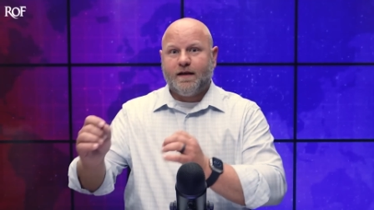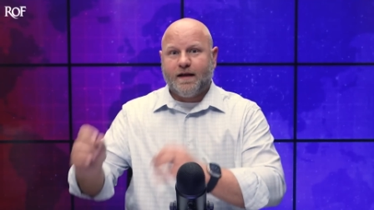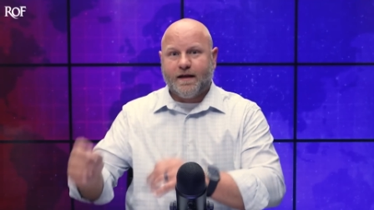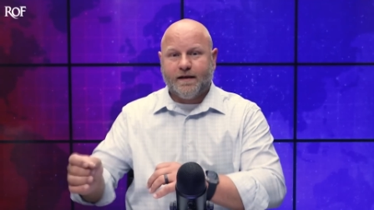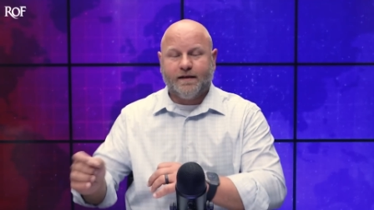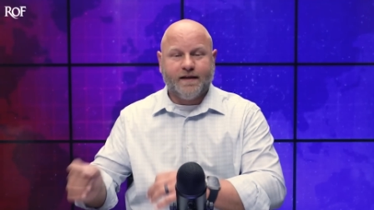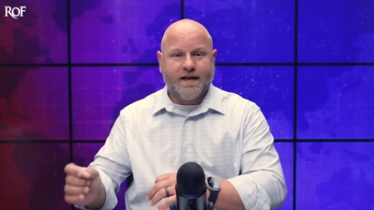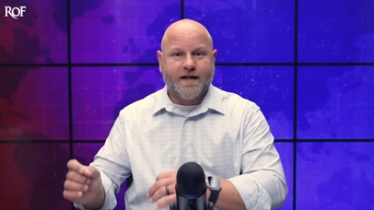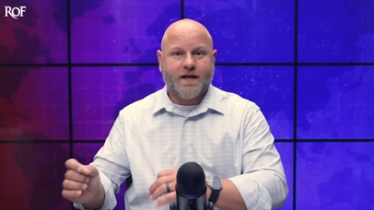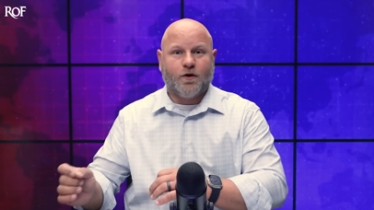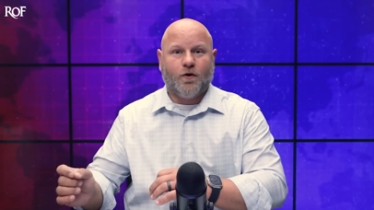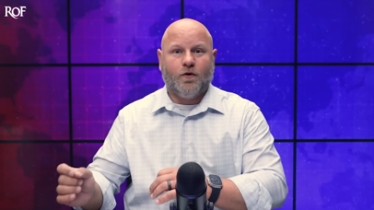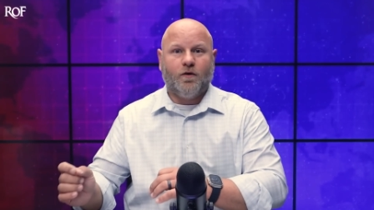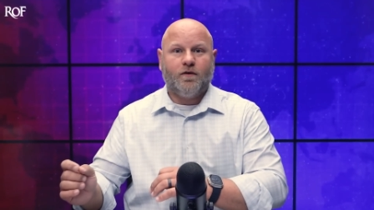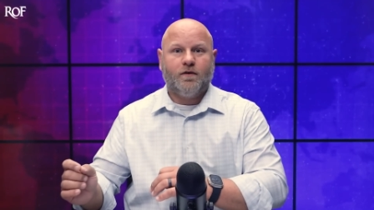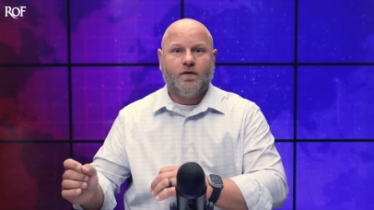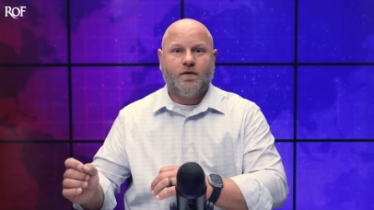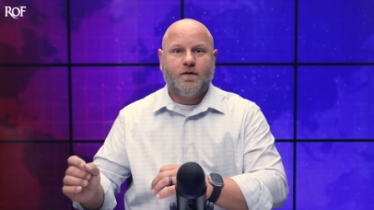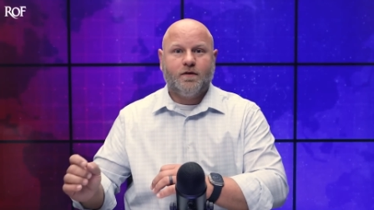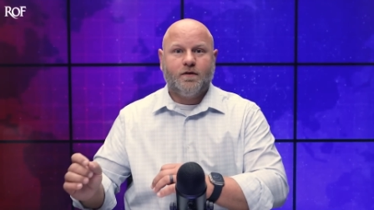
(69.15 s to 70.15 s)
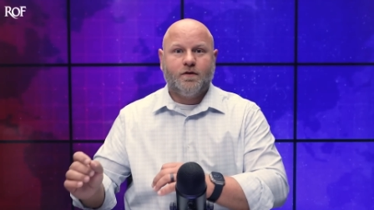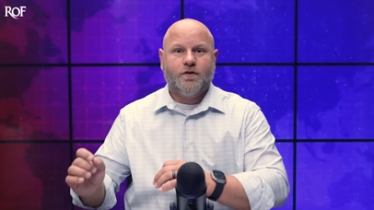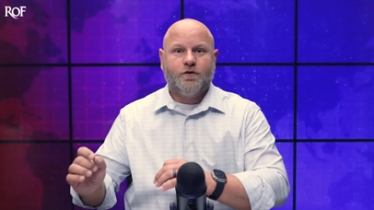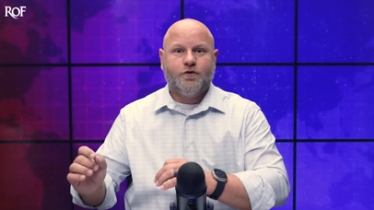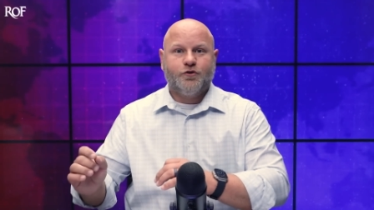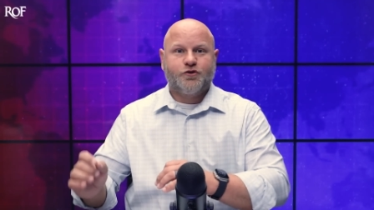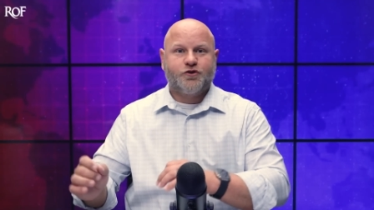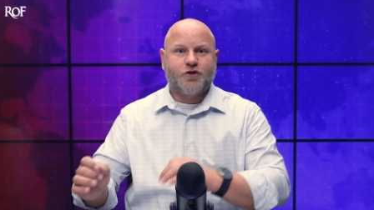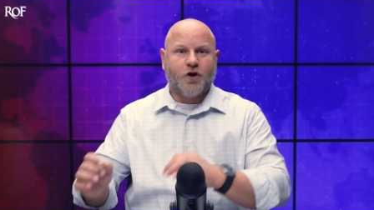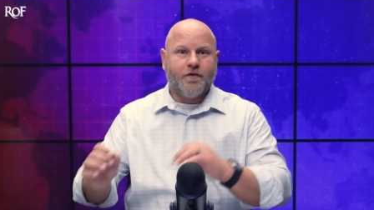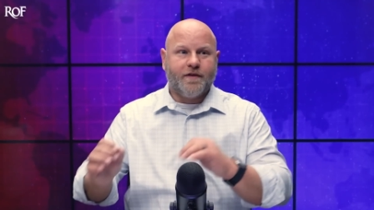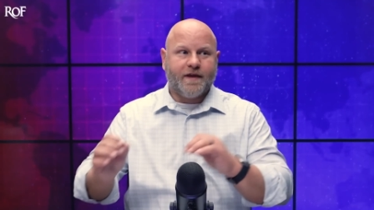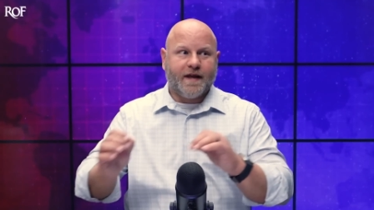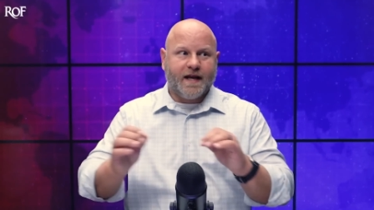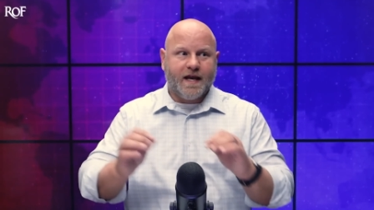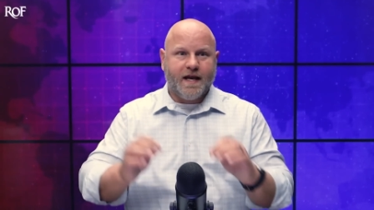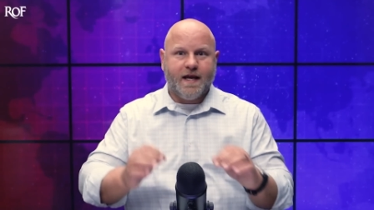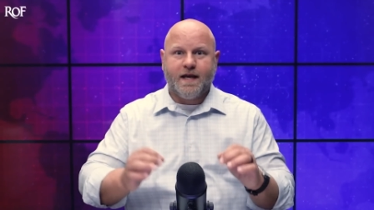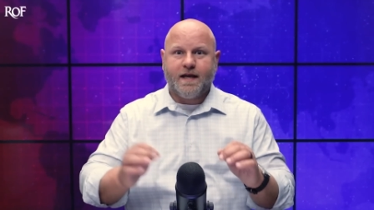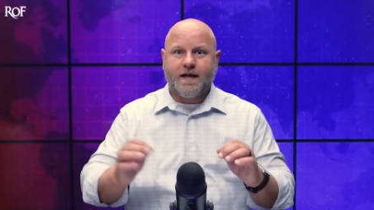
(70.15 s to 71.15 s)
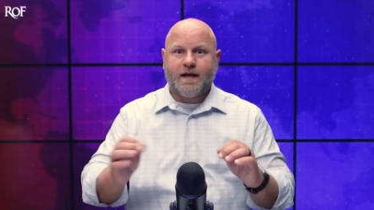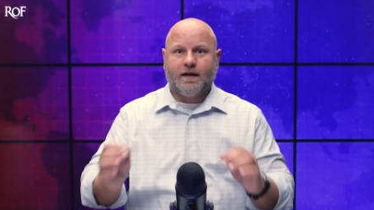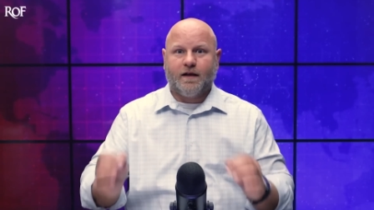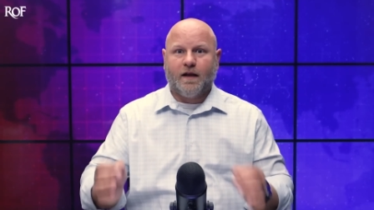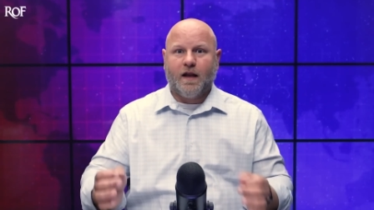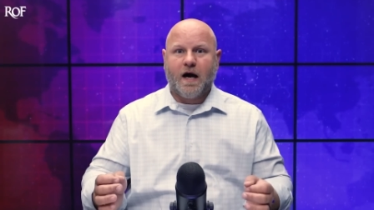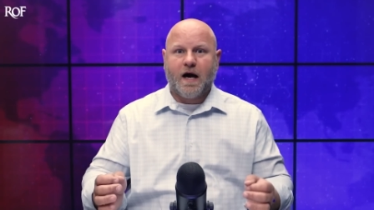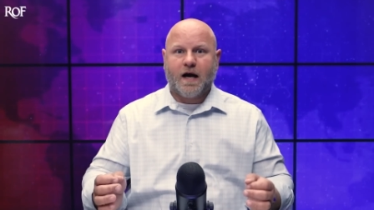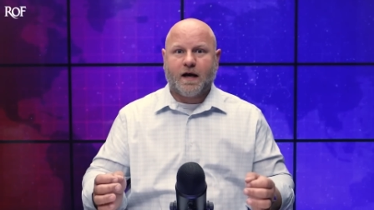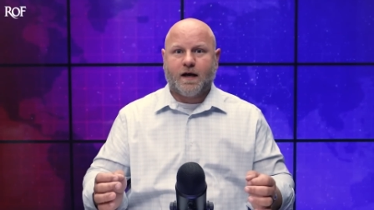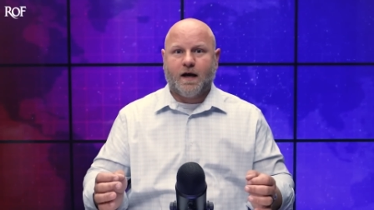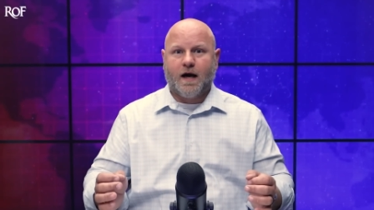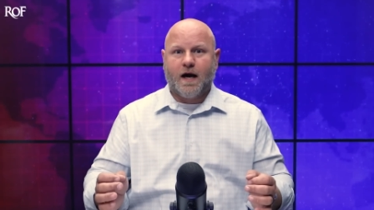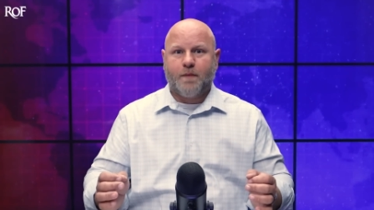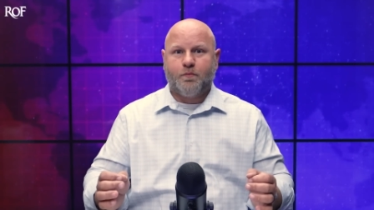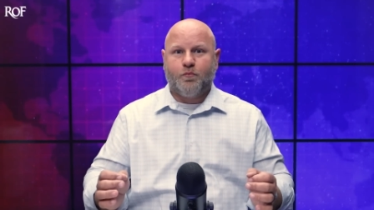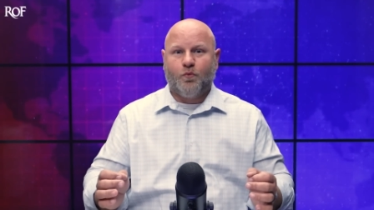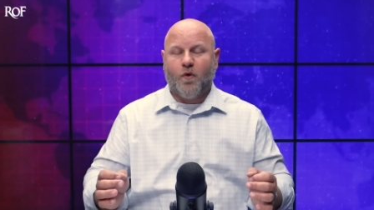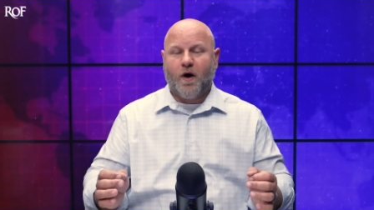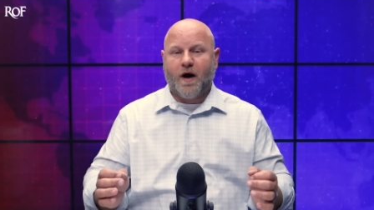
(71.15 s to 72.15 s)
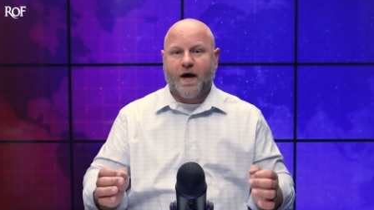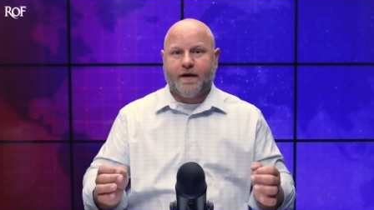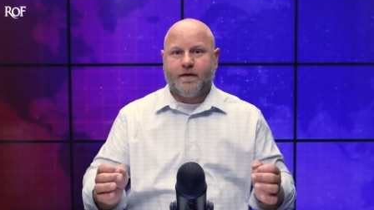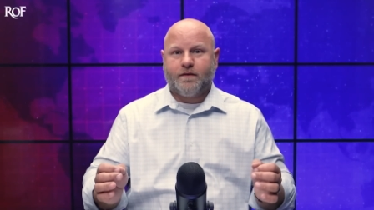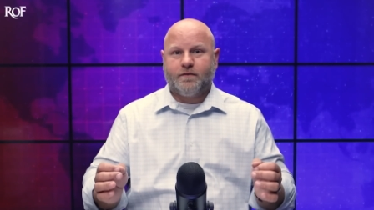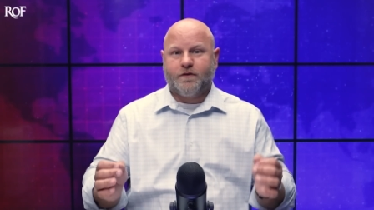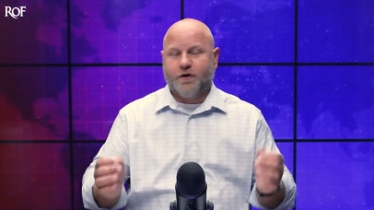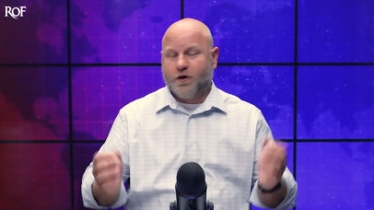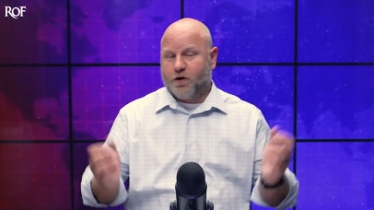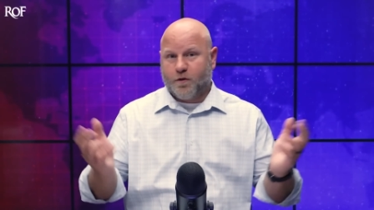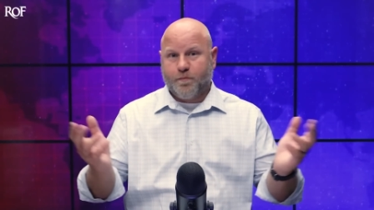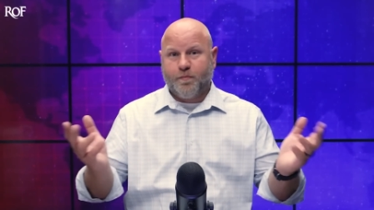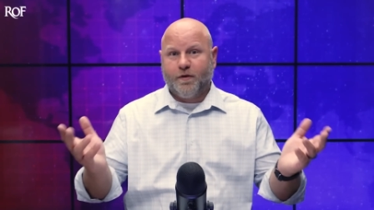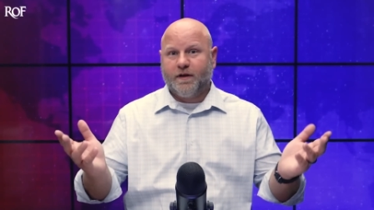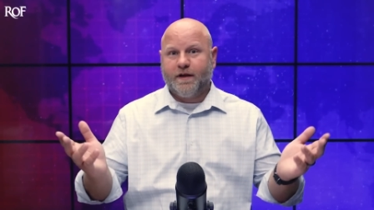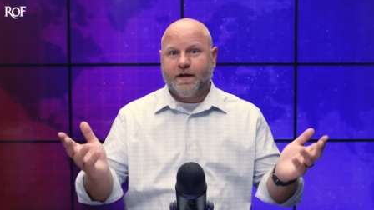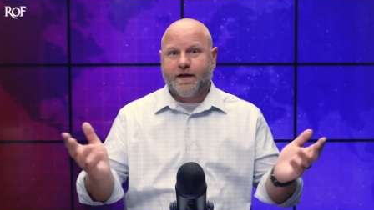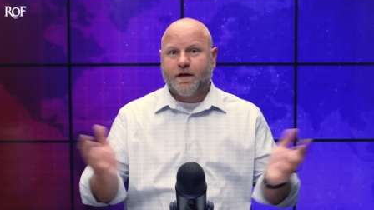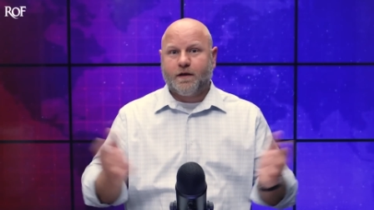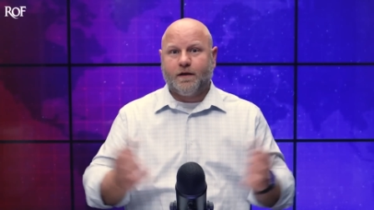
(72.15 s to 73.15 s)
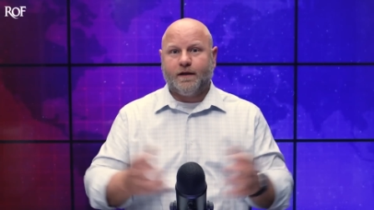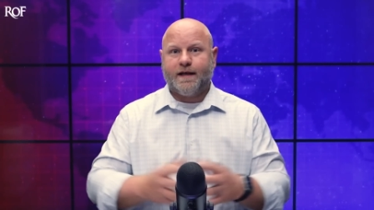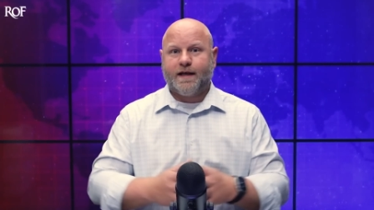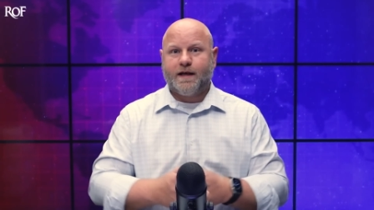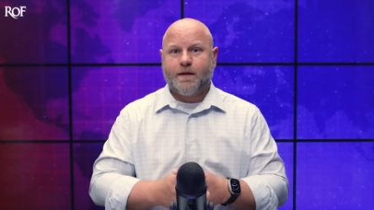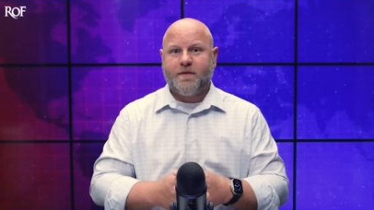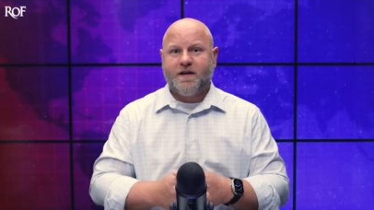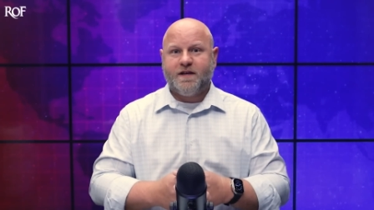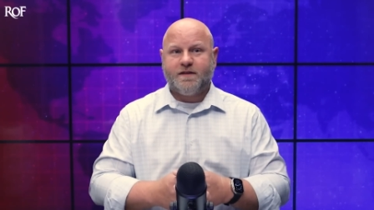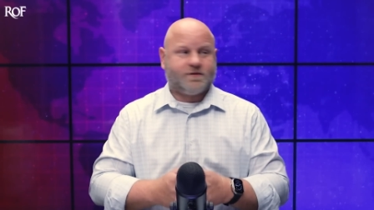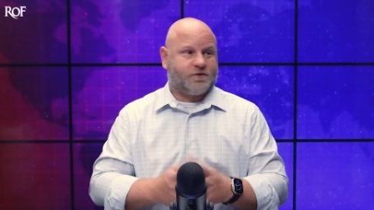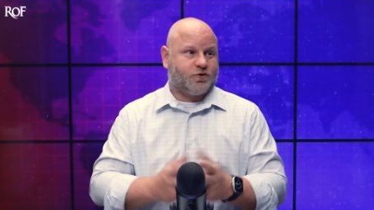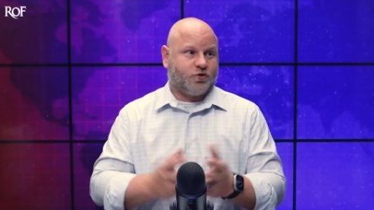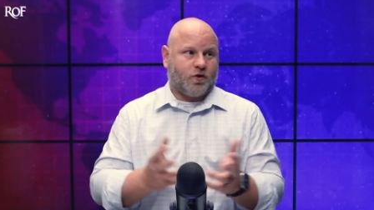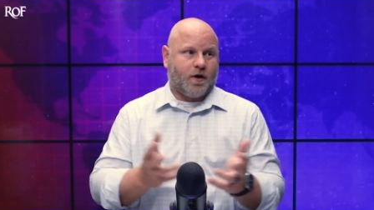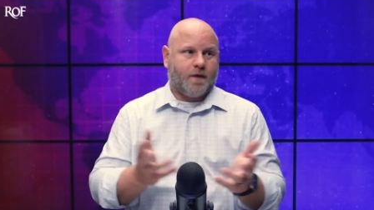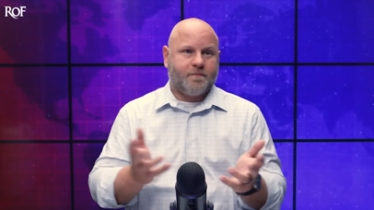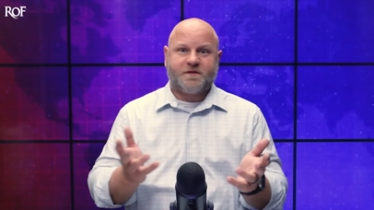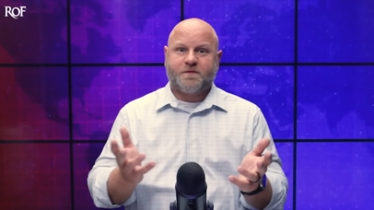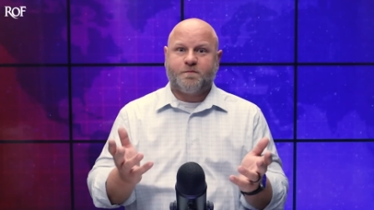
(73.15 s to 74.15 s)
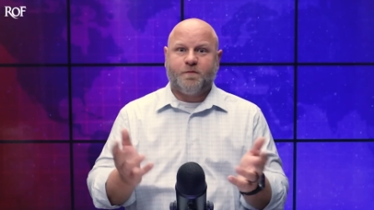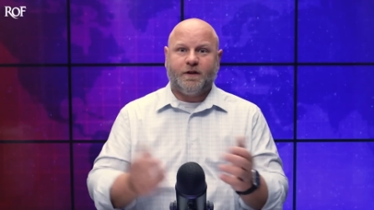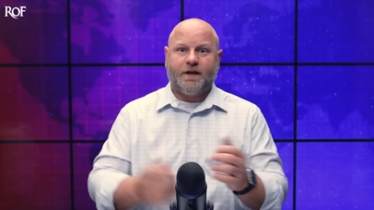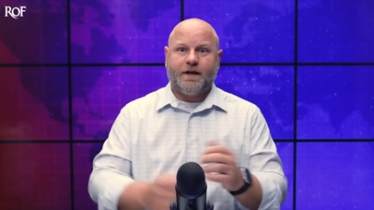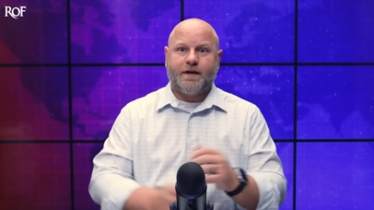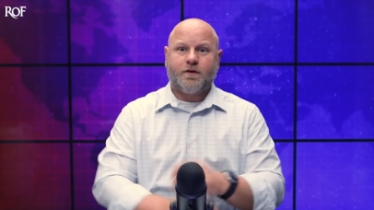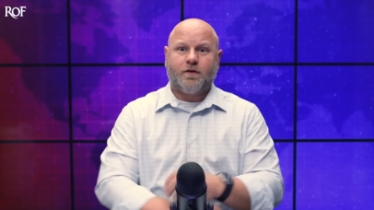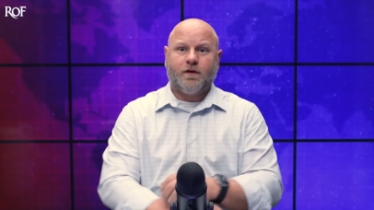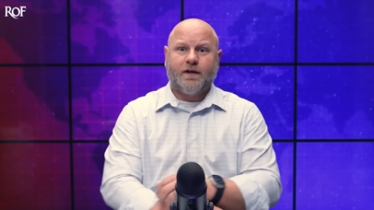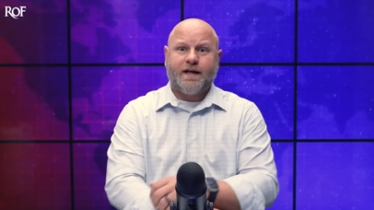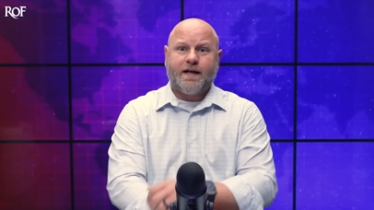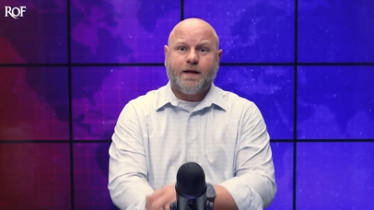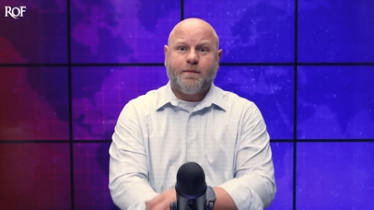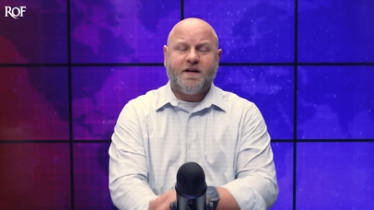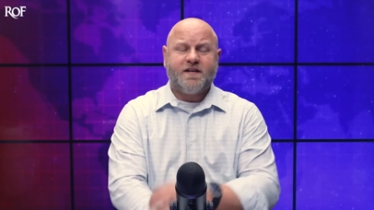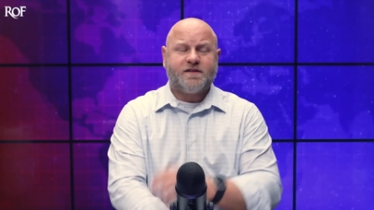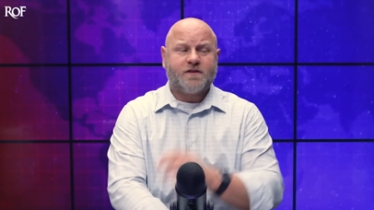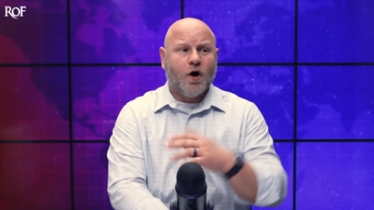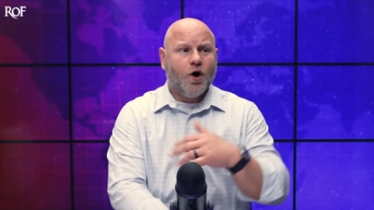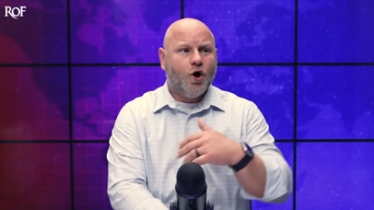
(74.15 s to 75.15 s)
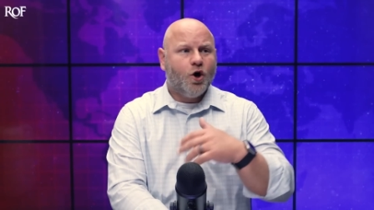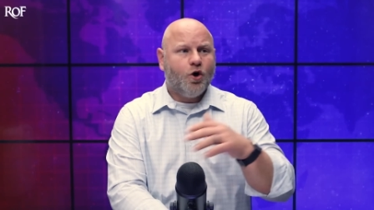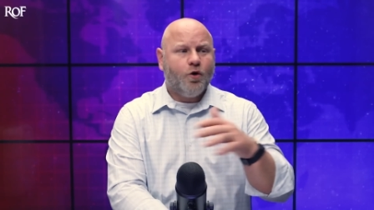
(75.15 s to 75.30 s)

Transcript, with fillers: illegal so that he can lock up what? Your political enemies? Trump's political enemies?